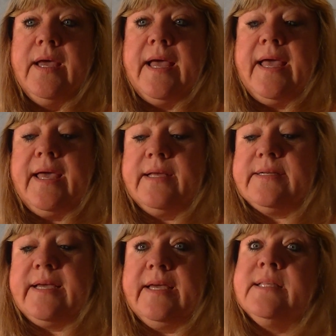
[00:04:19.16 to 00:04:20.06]

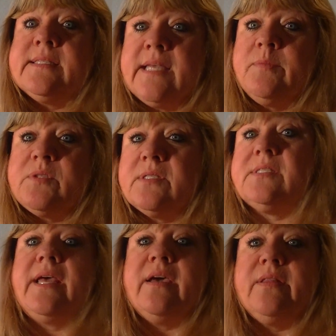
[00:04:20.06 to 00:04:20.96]
and it seems to
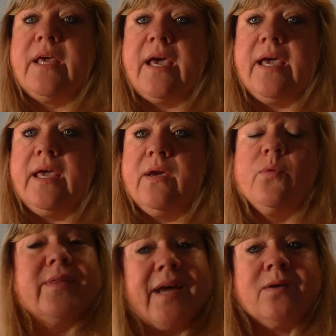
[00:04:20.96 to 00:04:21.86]
stay on the egg
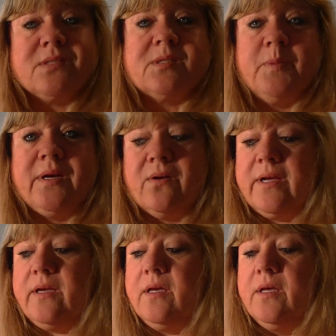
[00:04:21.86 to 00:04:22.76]
without
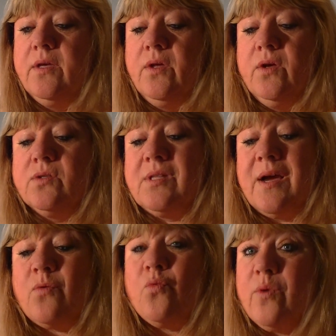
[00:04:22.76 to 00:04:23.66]
smearing. So
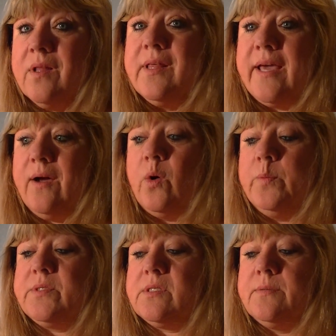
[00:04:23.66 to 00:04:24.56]
that really
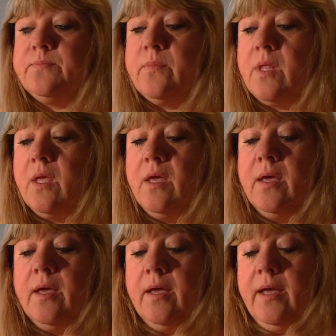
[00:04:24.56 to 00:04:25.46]
helps.
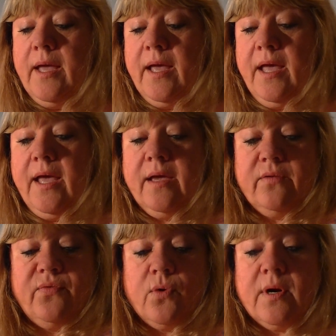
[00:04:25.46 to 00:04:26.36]

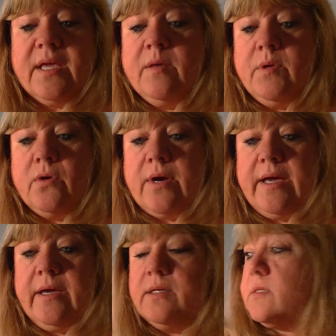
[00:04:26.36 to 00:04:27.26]
And for emu
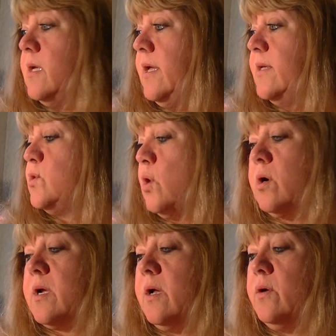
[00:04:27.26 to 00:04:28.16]
eggs, as
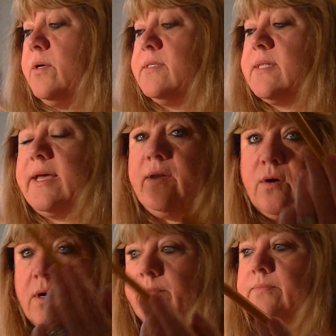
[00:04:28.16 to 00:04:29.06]
dark colored as they
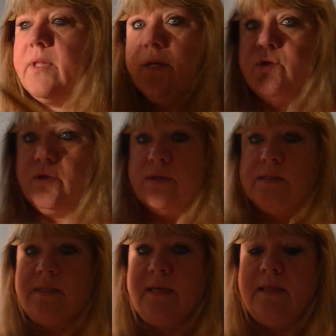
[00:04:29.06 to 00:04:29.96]
are, as you can
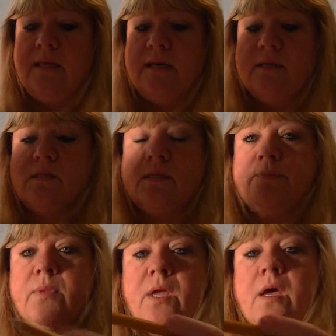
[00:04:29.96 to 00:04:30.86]
see this,
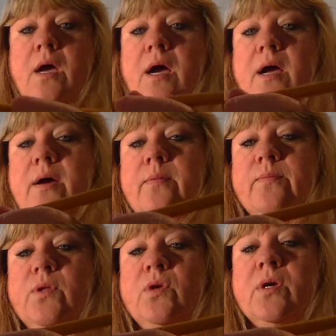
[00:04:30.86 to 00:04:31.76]

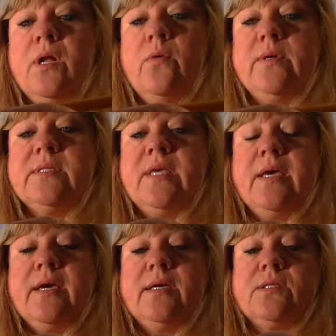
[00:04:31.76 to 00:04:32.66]
you can always
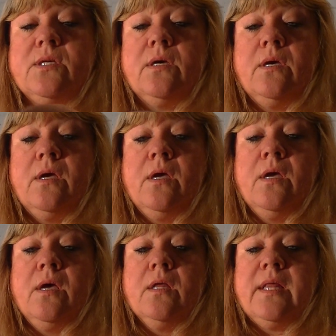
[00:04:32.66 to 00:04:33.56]
get
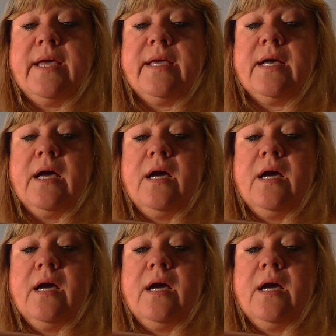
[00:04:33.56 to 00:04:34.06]
like